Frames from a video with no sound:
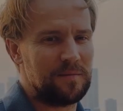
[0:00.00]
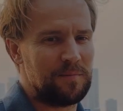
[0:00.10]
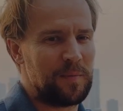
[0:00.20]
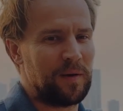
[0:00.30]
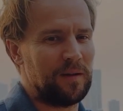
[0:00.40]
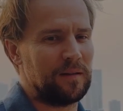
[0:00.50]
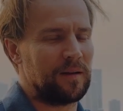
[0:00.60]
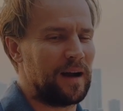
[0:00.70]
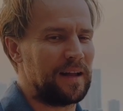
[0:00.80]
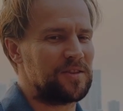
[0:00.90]
people
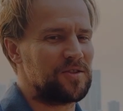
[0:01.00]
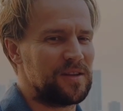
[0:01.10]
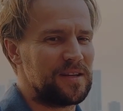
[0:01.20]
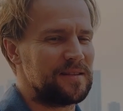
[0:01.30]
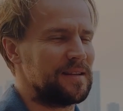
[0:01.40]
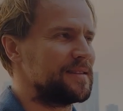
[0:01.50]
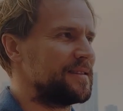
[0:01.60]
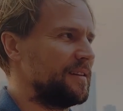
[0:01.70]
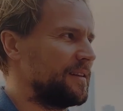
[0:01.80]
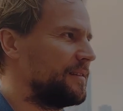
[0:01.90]
cut trees and
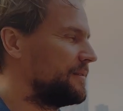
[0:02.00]
sell it.